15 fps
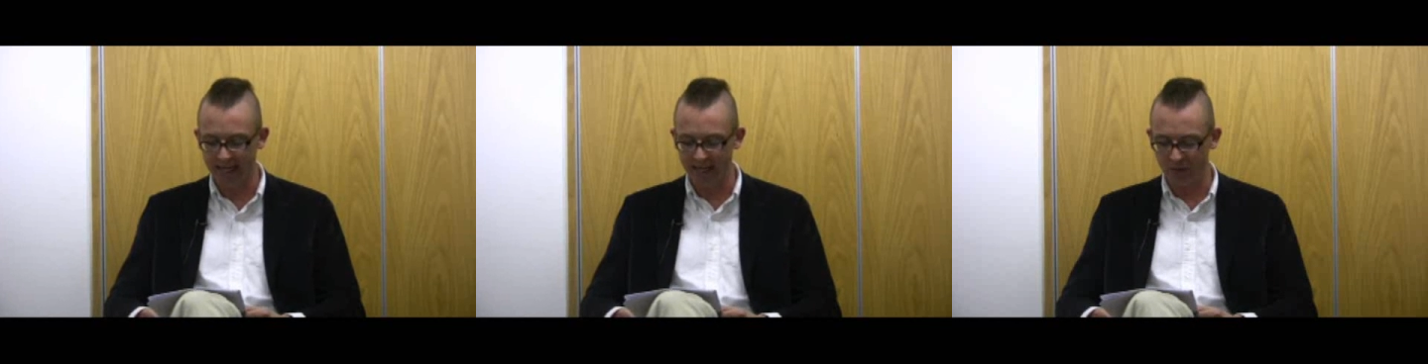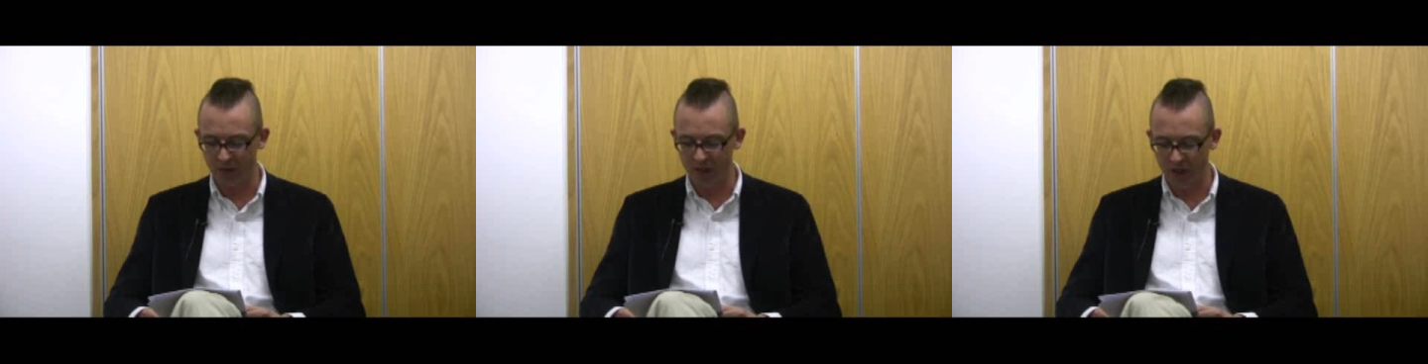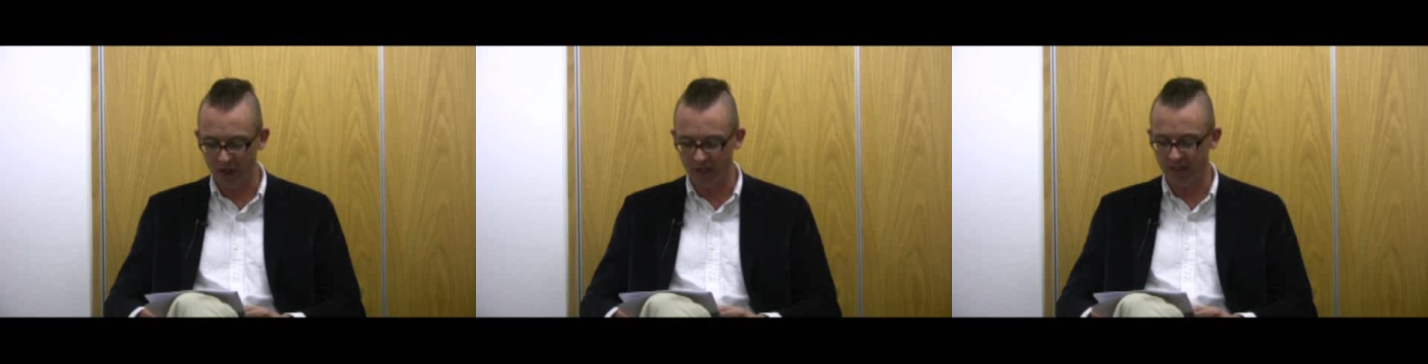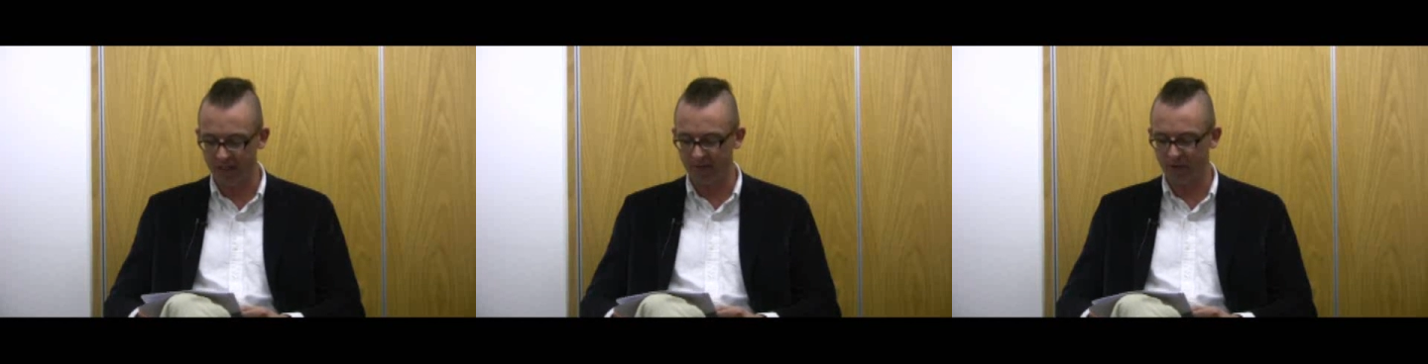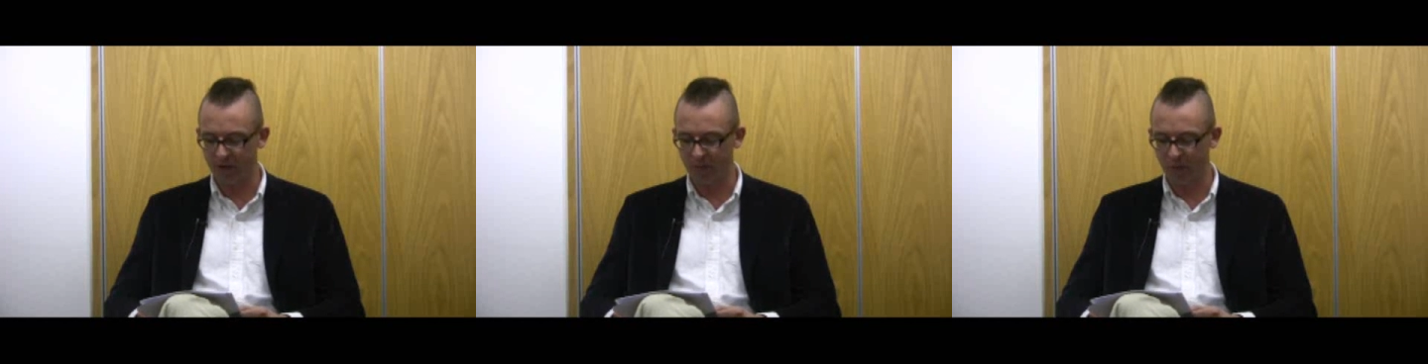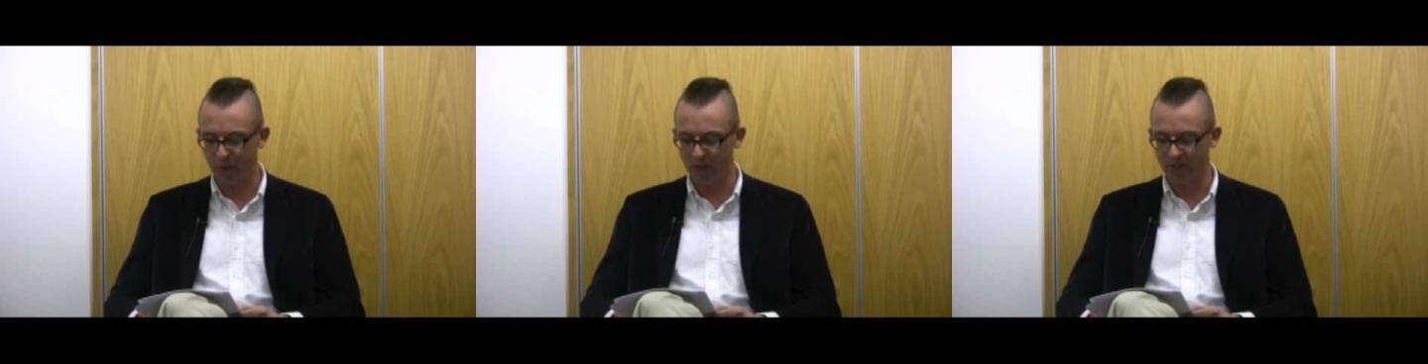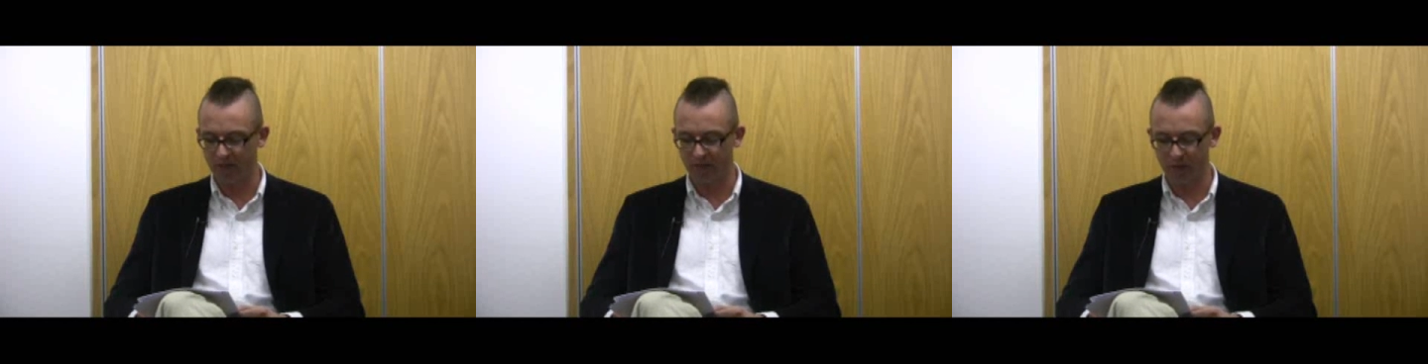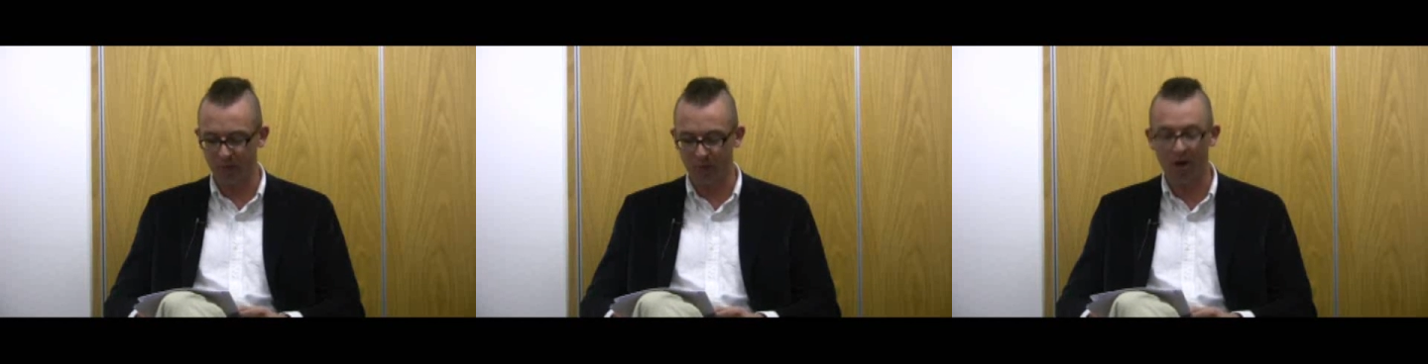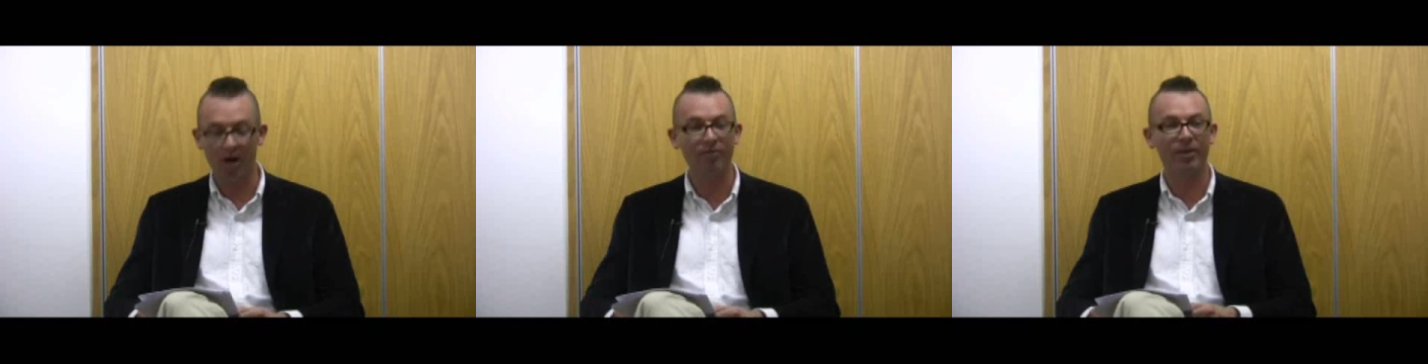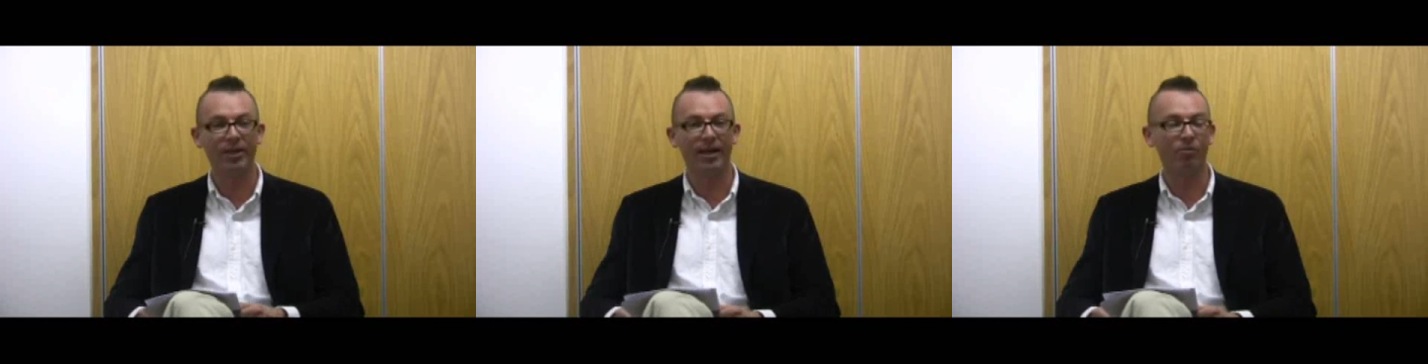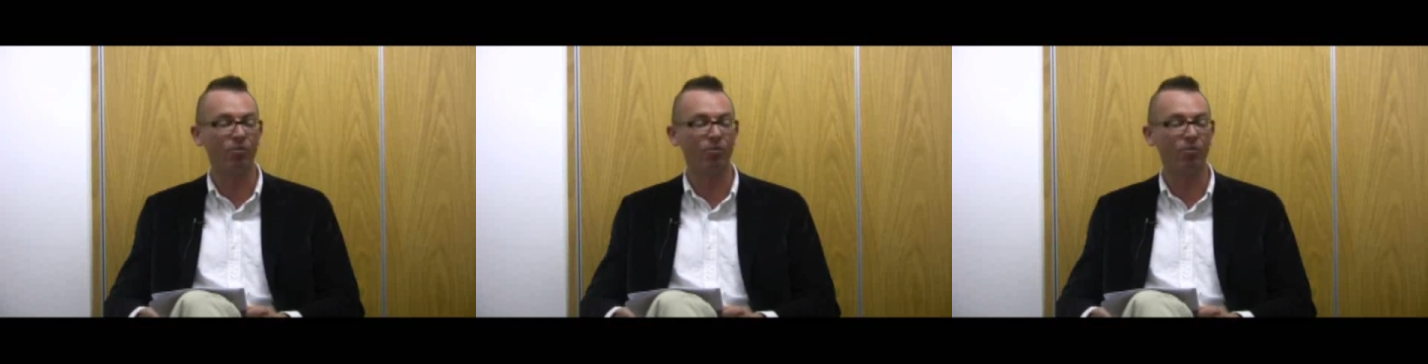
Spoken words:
is reductive to the point of depriving